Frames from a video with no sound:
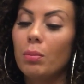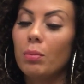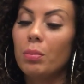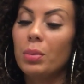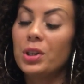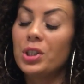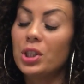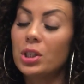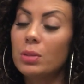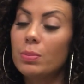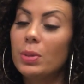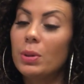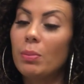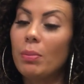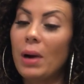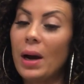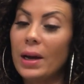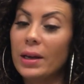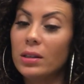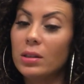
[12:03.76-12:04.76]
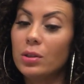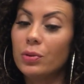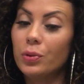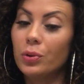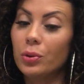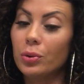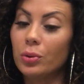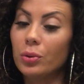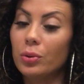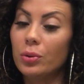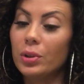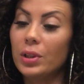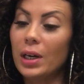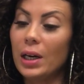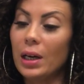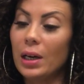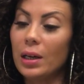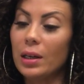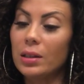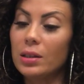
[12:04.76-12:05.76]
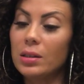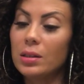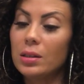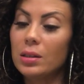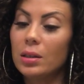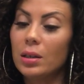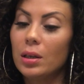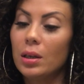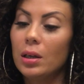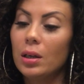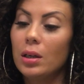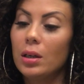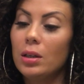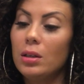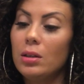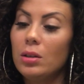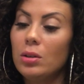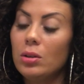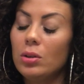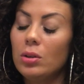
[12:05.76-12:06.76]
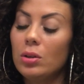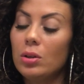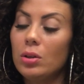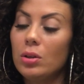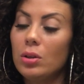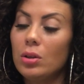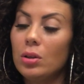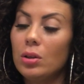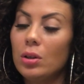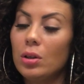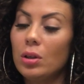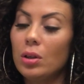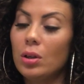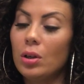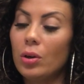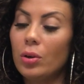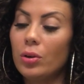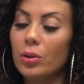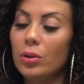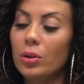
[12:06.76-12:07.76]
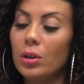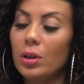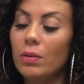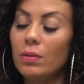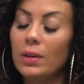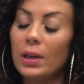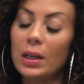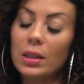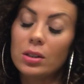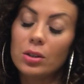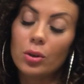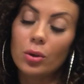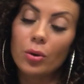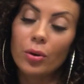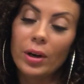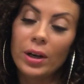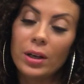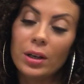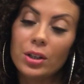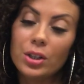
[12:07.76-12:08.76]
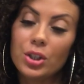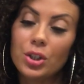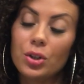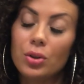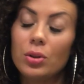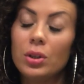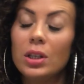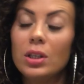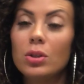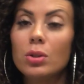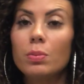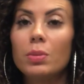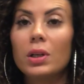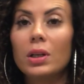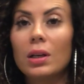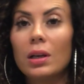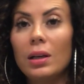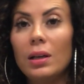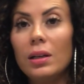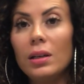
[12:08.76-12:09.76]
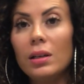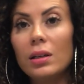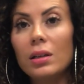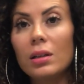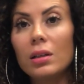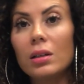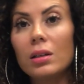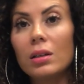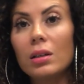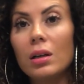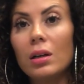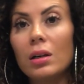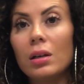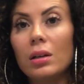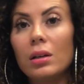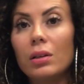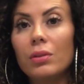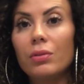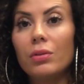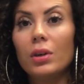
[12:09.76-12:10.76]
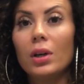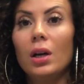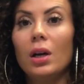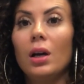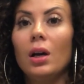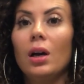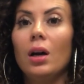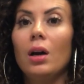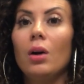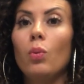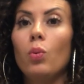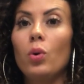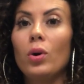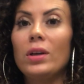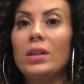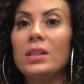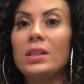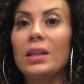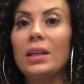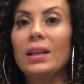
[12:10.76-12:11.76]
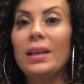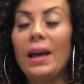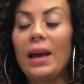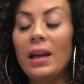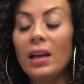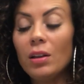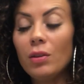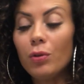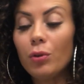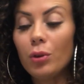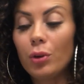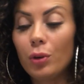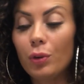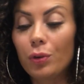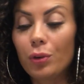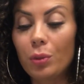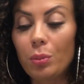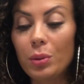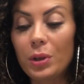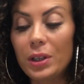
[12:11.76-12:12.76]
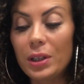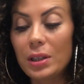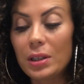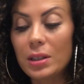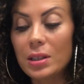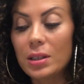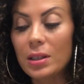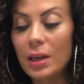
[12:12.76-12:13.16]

But just be mindful that you know, if that's your energy, you need to be clear of what is the gain for you from this.